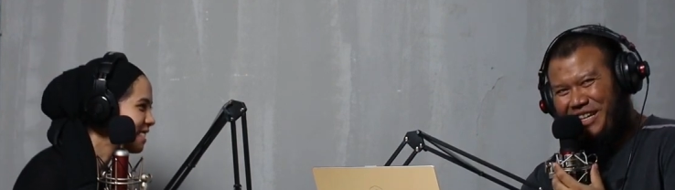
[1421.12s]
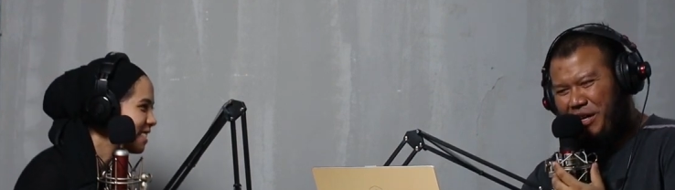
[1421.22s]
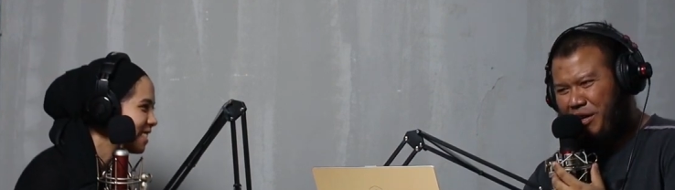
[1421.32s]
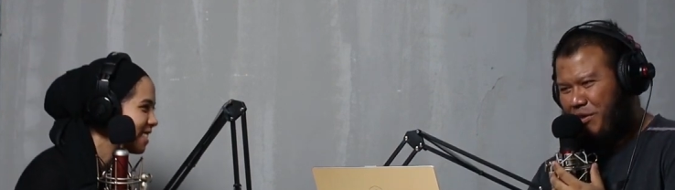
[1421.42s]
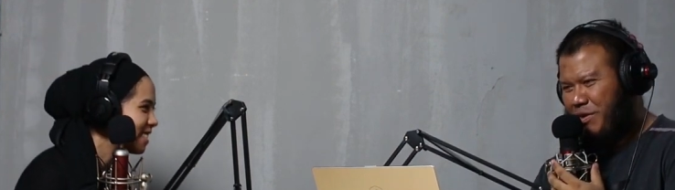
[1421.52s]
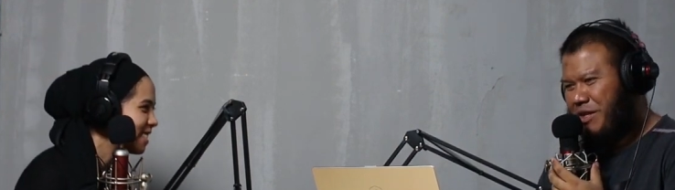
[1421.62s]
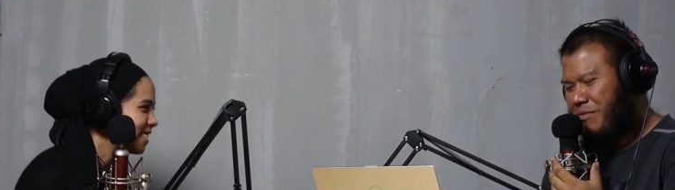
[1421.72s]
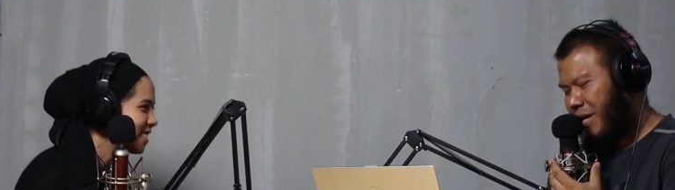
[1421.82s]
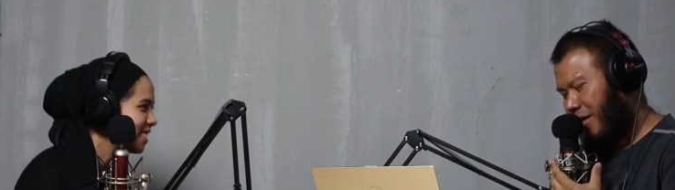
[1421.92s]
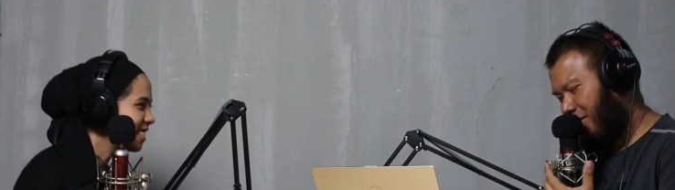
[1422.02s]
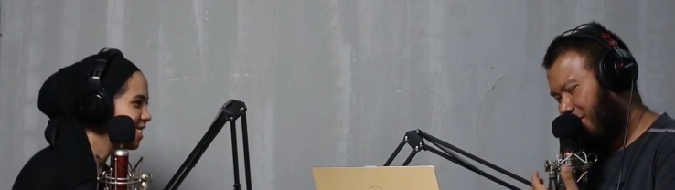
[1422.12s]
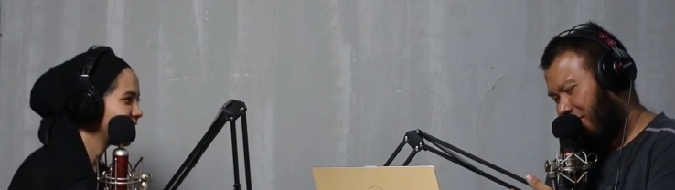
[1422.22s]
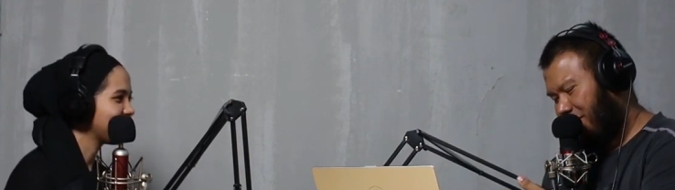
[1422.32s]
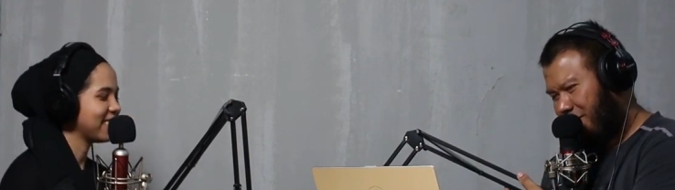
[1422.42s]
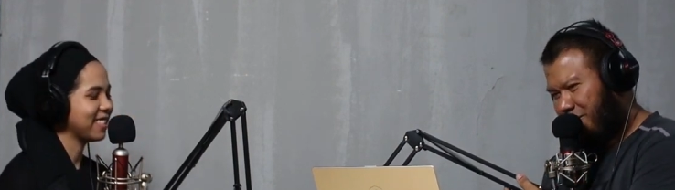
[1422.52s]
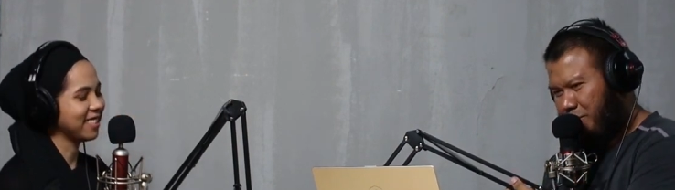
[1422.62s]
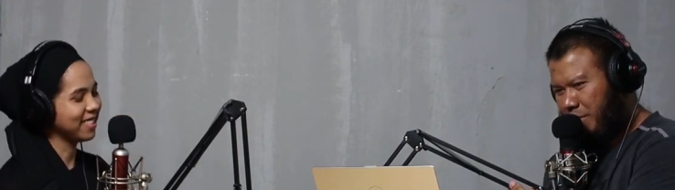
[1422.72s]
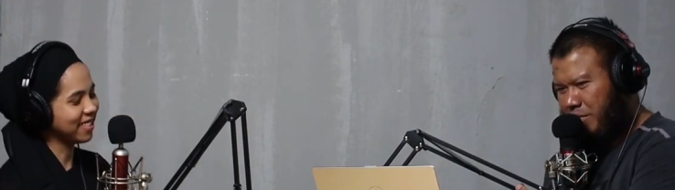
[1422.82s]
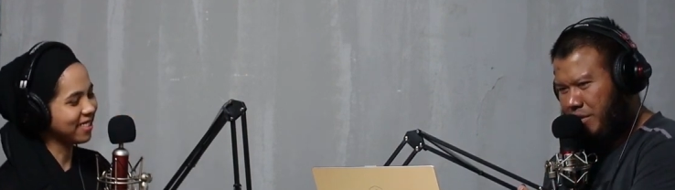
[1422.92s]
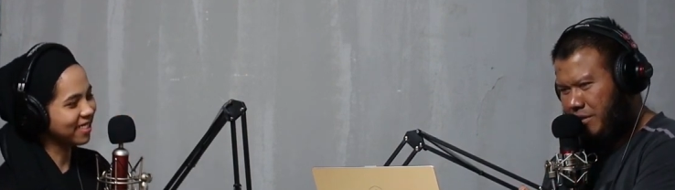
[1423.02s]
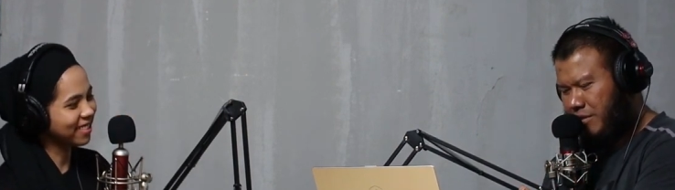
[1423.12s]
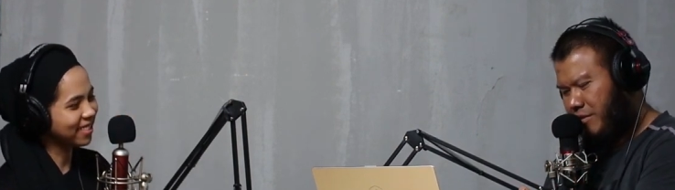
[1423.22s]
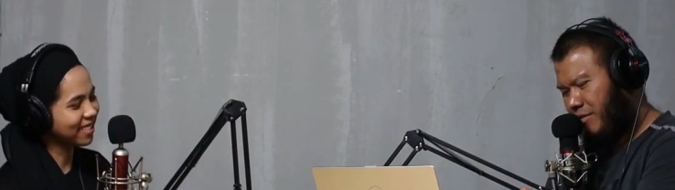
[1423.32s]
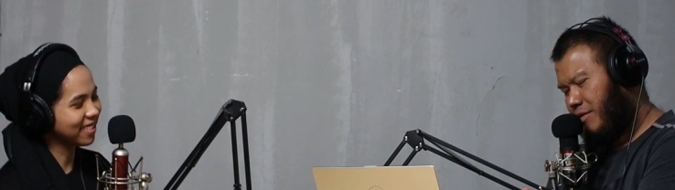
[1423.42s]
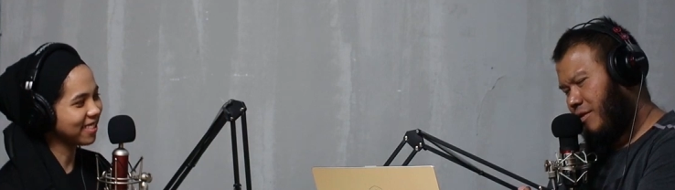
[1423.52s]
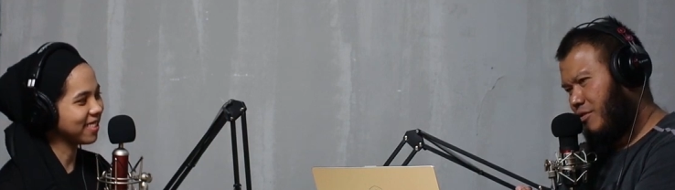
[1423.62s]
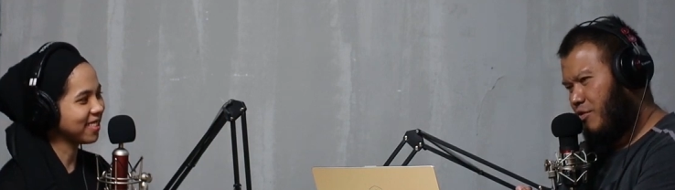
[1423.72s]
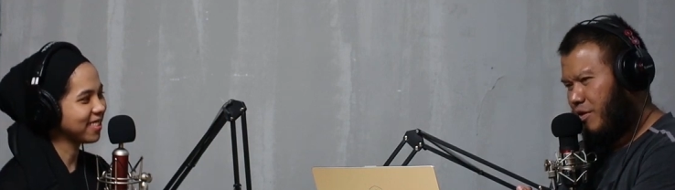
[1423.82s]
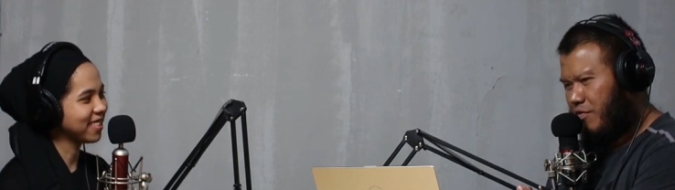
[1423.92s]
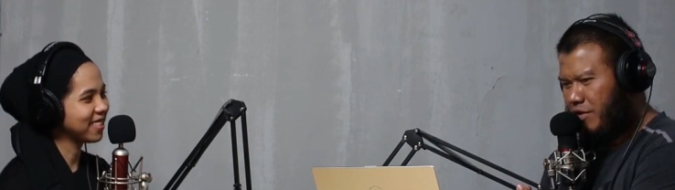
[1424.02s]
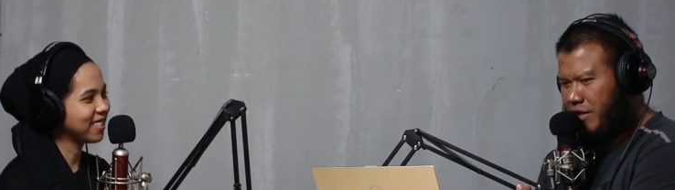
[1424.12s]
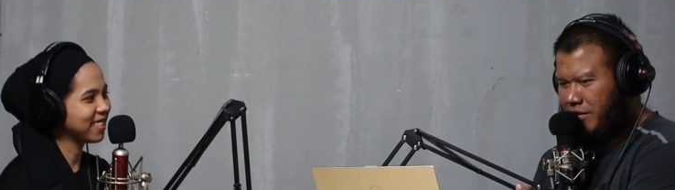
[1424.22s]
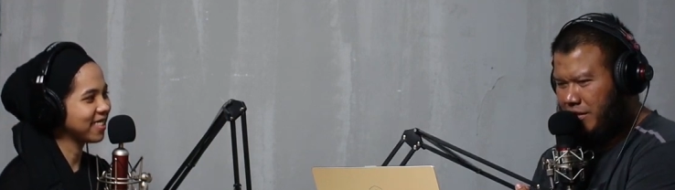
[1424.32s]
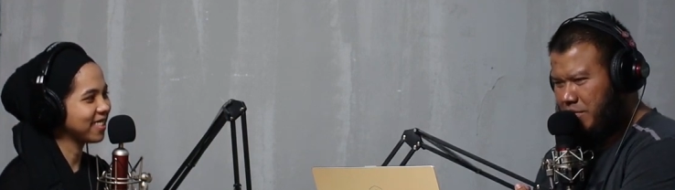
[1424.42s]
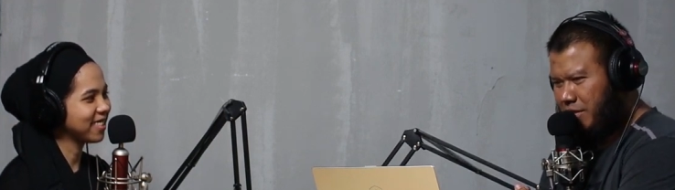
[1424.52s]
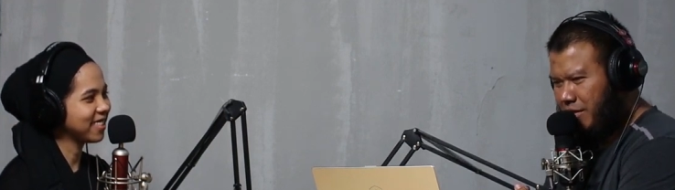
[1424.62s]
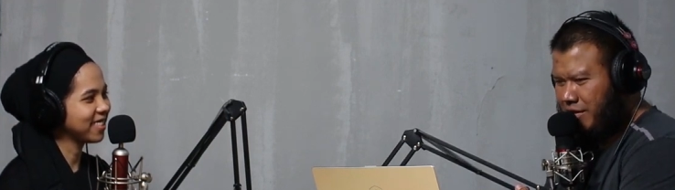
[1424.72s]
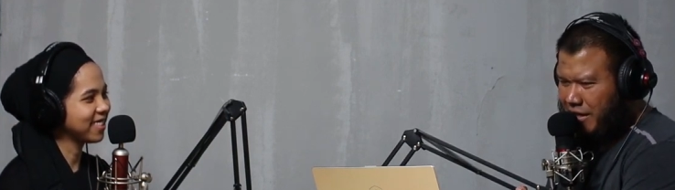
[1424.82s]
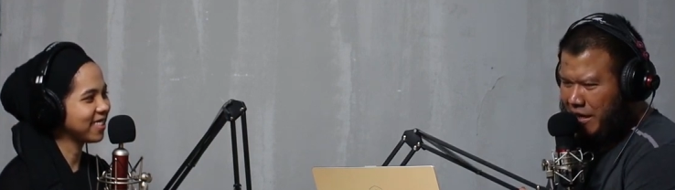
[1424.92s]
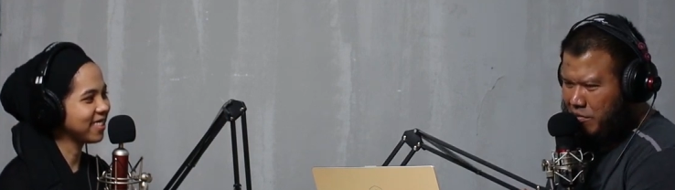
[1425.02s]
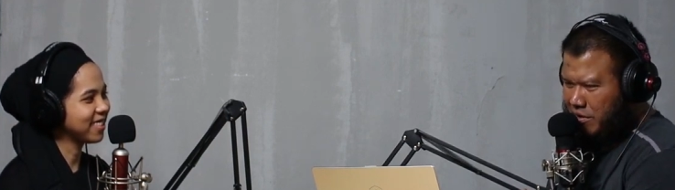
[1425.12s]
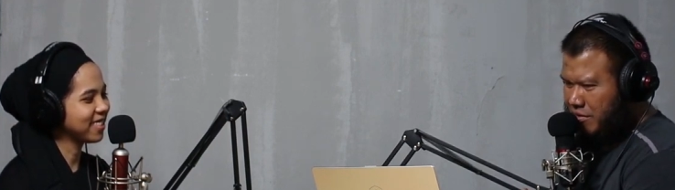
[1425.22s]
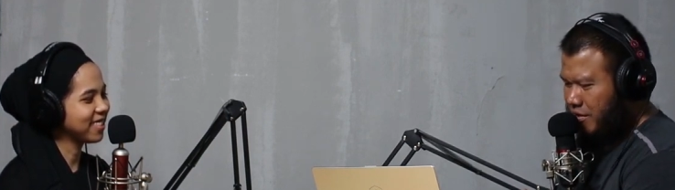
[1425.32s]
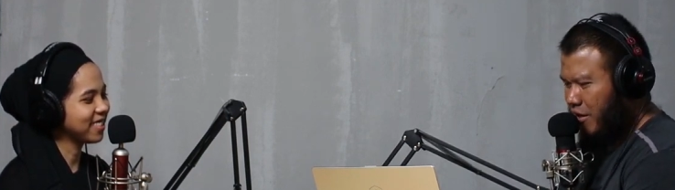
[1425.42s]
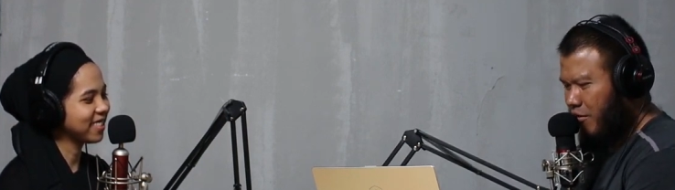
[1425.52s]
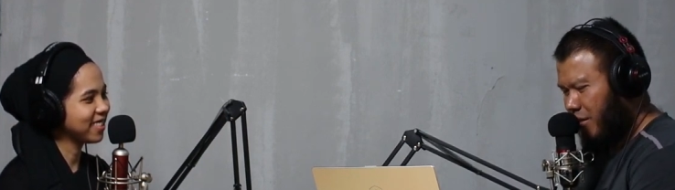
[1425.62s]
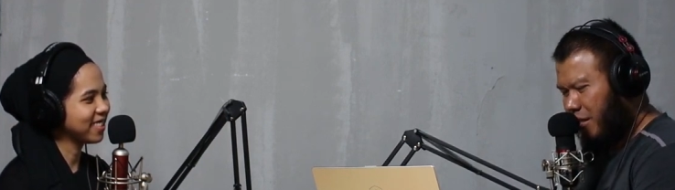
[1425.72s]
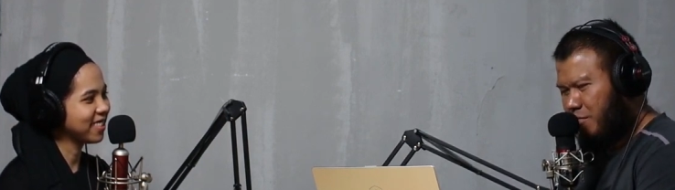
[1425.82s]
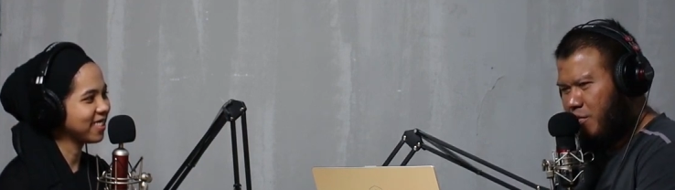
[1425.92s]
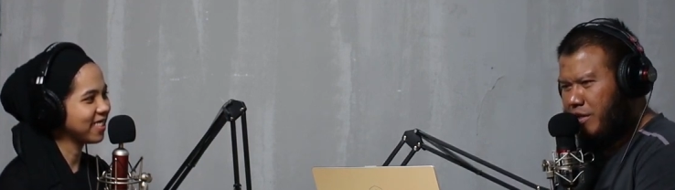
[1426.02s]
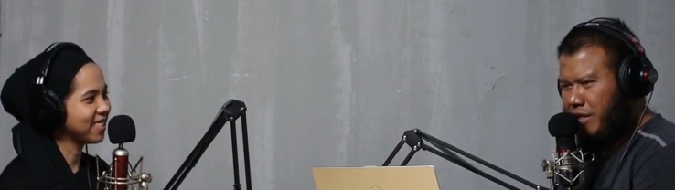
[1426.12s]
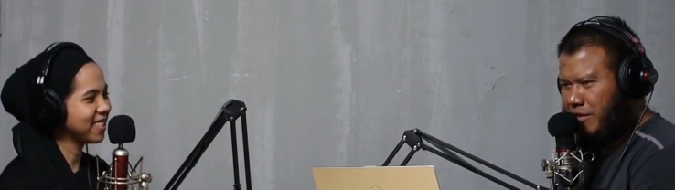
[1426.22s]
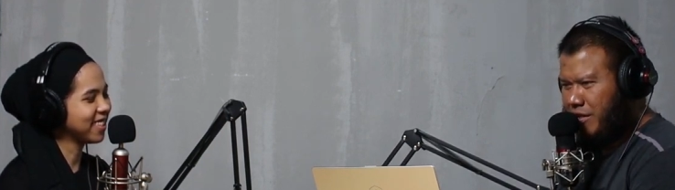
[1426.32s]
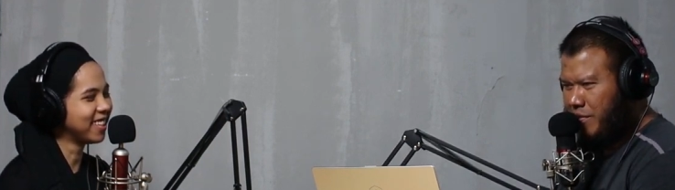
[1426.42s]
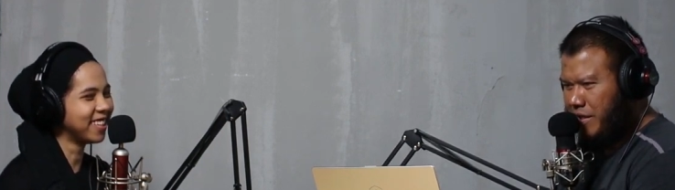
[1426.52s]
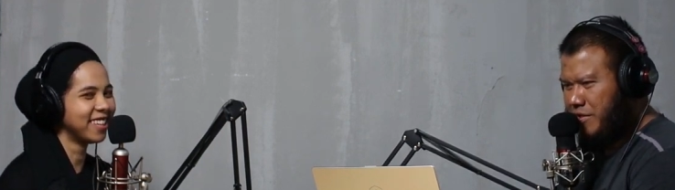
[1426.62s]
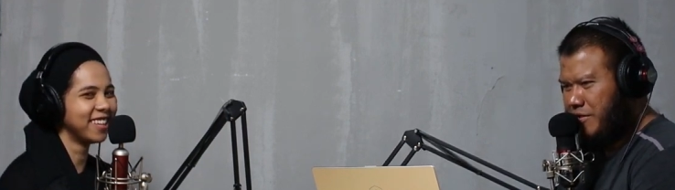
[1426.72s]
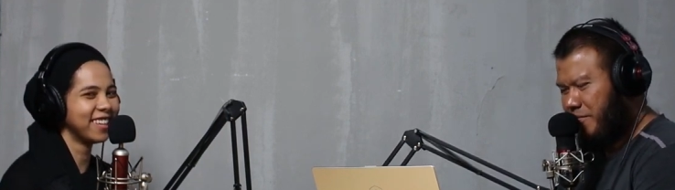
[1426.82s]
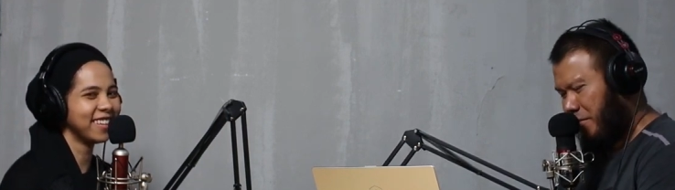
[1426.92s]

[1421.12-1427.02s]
Speaker 1: Uh, welcome back uh, to Barbell Junction. Uh, sorry for the interruption. The camera cannot last more than 30 minutes.